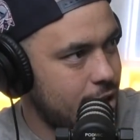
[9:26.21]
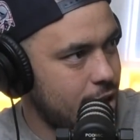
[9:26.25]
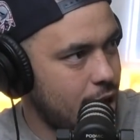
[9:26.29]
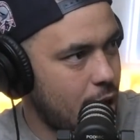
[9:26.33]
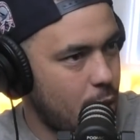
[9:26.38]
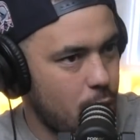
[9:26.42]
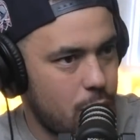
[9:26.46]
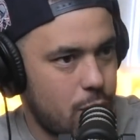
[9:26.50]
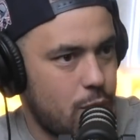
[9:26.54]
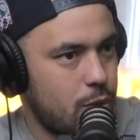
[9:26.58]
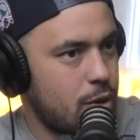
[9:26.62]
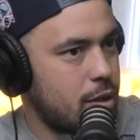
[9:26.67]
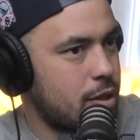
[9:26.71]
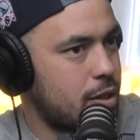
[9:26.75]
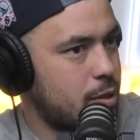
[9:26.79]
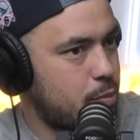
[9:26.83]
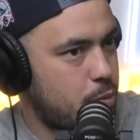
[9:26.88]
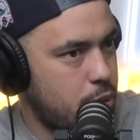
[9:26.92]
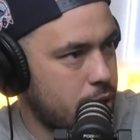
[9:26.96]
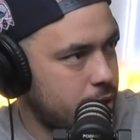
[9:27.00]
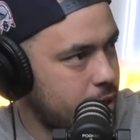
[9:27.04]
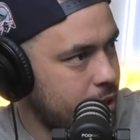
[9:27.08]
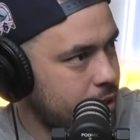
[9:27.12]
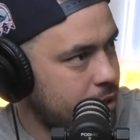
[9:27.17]
No one would have
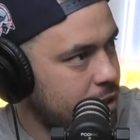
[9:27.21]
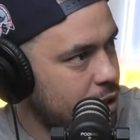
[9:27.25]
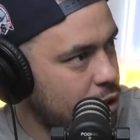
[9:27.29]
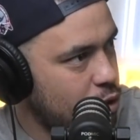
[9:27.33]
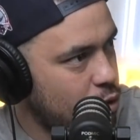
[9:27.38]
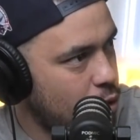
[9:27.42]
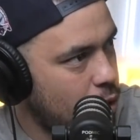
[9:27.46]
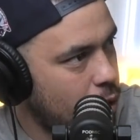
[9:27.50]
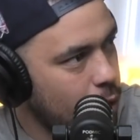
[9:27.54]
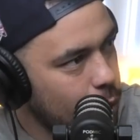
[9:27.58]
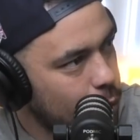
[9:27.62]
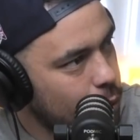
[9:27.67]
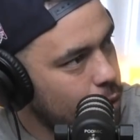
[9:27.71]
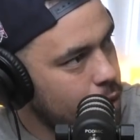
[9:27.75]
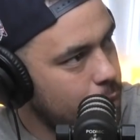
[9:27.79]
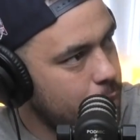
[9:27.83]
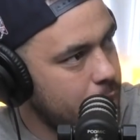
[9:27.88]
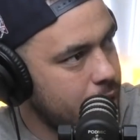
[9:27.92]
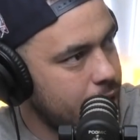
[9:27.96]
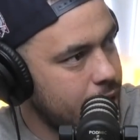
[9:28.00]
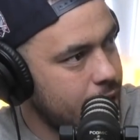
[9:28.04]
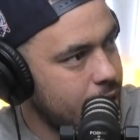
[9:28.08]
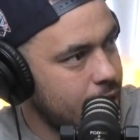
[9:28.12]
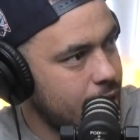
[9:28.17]
predicted Cron would have
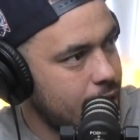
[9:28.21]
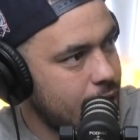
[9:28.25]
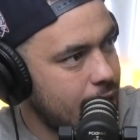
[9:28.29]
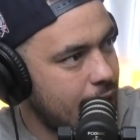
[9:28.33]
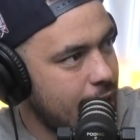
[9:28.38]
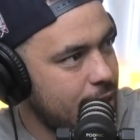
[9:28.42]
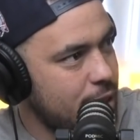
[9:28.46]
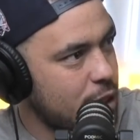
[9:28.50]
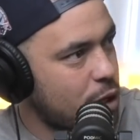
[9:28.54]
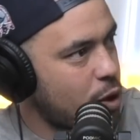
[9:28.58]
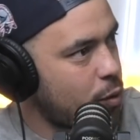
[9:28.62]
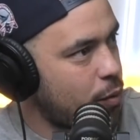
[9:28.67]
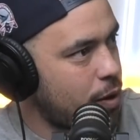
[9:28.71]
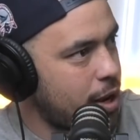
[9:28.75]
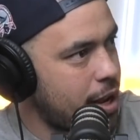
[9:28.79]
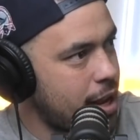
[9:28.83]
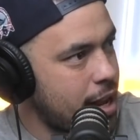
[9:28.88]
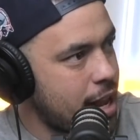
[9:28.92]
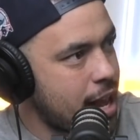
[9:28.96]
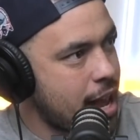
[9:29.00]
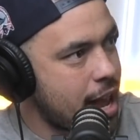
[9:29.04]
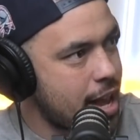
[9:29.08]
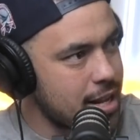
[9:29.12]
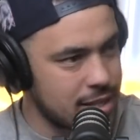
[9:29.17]
had the career
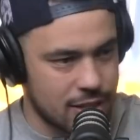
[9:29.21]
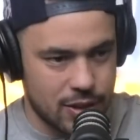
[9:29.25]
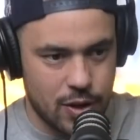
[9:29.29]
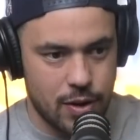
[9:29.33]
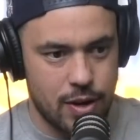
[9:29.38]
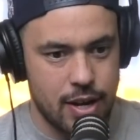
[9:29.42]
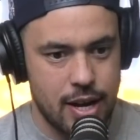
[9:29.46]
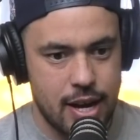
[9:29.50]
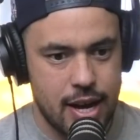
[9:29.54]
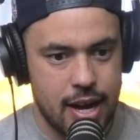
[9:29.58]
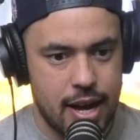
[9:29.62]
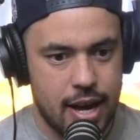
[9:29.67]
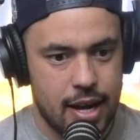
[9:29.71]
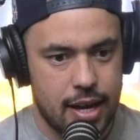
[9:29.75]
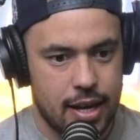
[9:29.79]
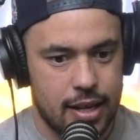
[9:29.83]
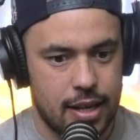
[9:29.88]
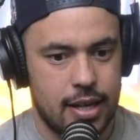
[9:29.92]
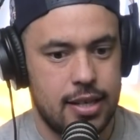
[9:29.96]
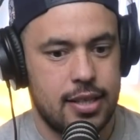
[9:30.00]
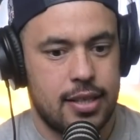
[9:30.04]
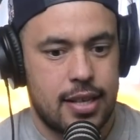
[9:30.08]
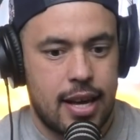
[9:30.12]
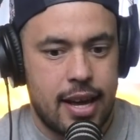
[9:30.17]
he has. So
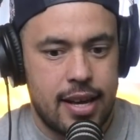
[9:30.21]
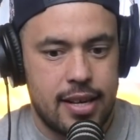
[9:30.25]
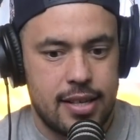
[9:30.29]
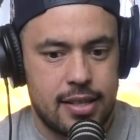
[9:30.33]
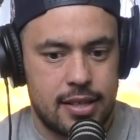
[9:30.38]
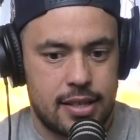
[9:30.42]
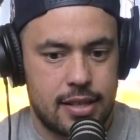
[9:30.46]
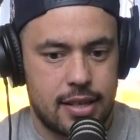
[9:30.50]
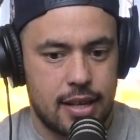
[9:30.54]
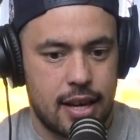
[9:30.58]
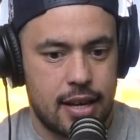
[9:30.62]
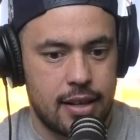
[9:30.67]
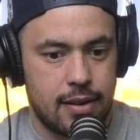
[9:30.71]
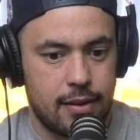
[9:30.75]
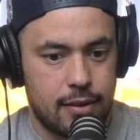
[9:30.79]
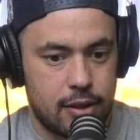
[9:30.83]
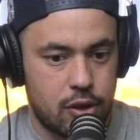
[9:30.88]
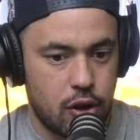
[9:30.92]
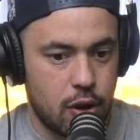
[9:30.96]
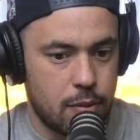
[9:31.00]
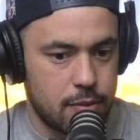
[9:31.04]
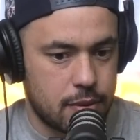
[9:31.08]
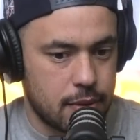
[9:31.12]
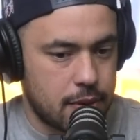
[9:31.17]
his in
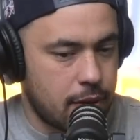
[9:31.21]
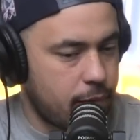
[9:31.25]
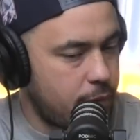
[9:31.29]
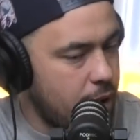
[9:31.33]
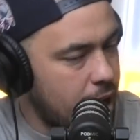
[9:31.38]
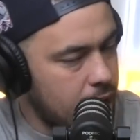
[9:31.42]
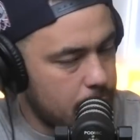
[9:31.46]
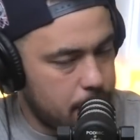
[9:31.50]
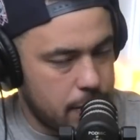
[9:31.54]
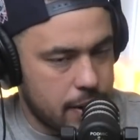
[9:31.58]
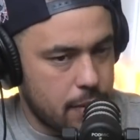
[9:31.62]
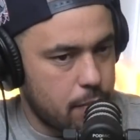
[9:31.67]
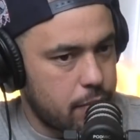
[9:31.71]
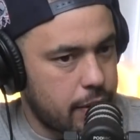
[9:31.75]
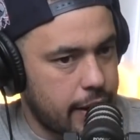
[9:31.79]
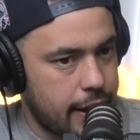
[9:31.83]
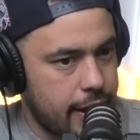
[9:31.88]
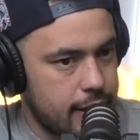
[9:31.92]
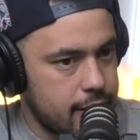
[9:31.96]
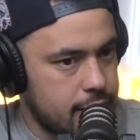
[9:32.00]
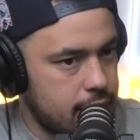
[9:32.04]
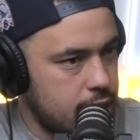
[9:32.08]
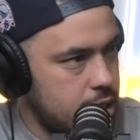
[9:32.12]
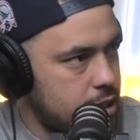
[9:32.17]
terms of developing
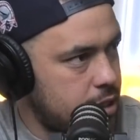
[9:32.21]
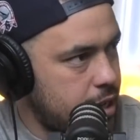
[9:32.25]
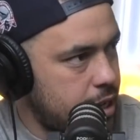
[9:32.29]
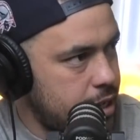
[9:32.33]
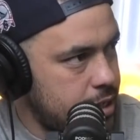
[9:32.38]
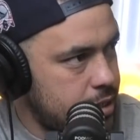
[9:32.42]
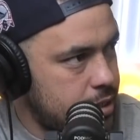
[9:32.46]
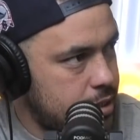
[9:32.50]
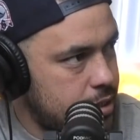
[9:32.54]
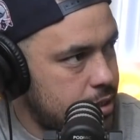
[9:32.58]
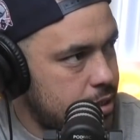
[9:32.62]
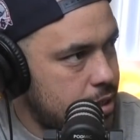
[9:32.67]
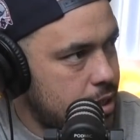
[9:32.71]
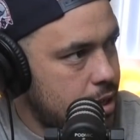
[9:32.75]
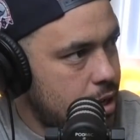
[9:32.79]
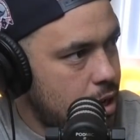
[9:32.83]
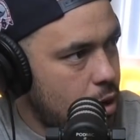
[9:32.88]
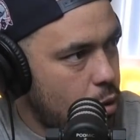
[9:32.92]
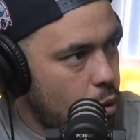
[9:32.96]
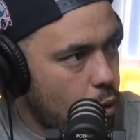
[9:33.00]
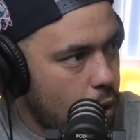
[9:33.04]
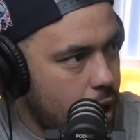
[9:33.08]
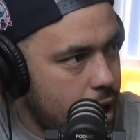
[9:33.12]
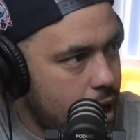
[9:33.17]
players, he's
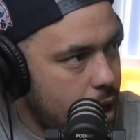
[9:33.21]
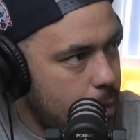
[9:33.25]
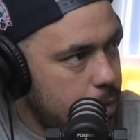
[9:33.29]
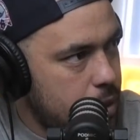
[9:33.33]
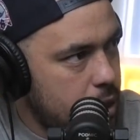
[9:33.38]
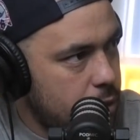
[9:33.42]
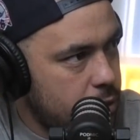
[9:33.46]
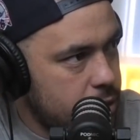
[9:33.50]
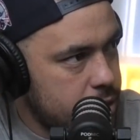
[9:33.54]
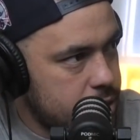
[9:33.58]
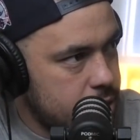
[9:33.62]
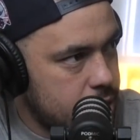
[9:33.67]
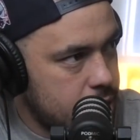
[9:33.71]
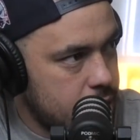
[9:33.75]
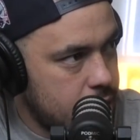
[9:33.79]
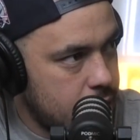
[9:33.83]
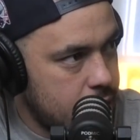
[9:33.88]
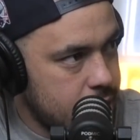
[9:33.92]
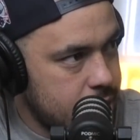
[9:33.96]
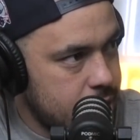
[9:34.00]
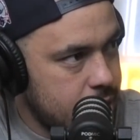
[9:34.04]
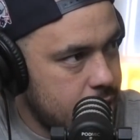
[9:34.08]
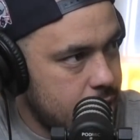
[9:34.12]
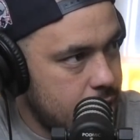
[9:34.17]
right up there, isn't
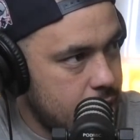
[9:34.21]
he?